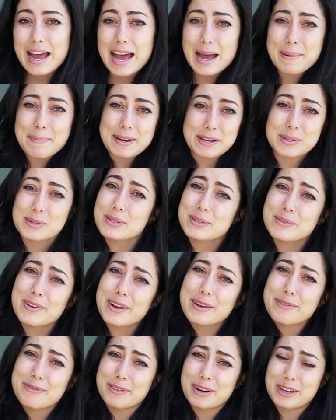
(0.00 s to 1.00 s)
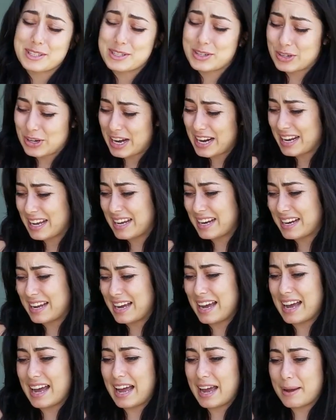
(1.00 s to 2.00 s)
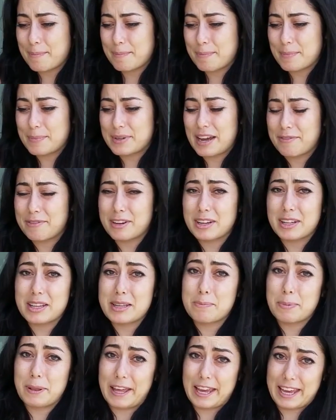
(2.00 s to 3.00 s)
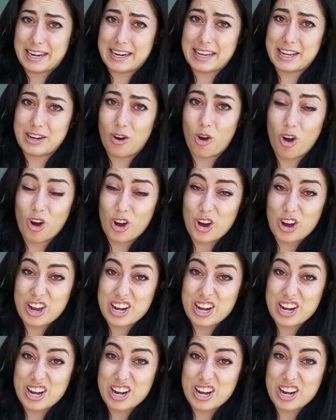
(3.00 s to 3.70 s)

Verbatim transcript: not happening. So it's very frustrating. I'm definitely planning